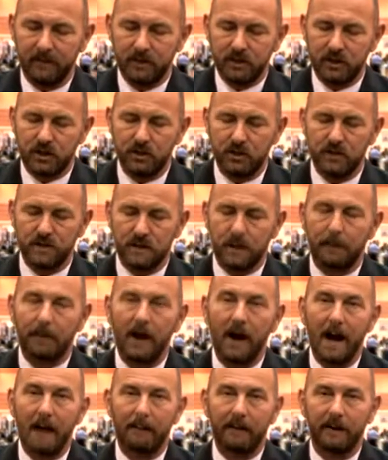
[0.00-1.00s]
choose the
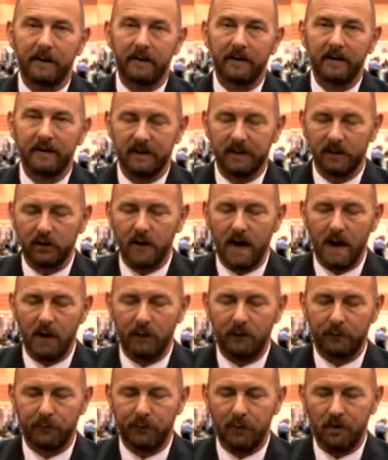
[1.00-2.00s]
proper
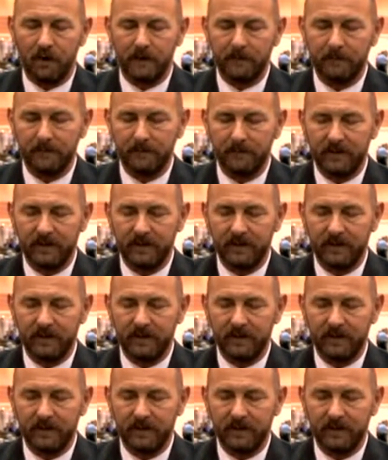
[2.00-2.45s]
crown form.